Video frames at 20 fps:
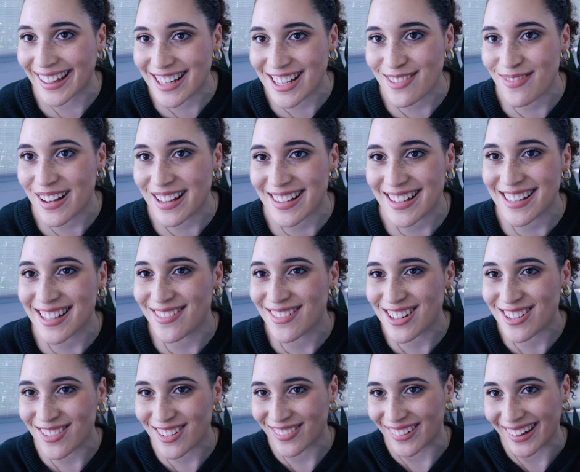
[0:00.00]
it just makes it so
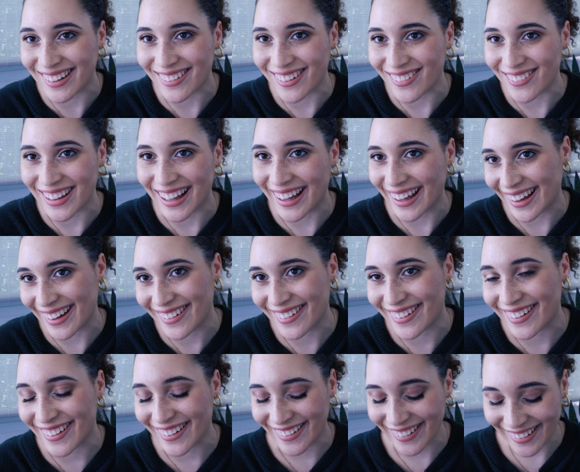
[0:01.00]
much more fun to apply. I
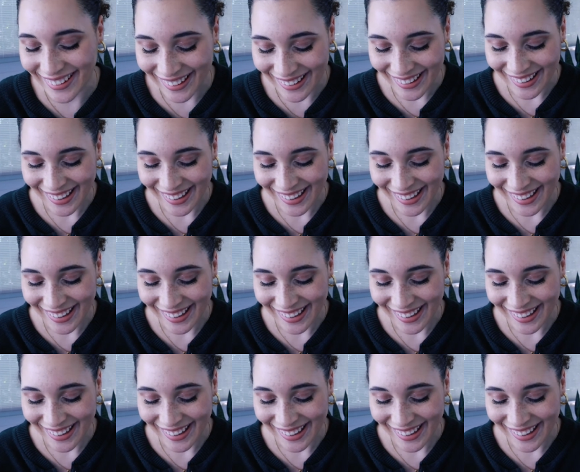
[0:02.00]
don't know.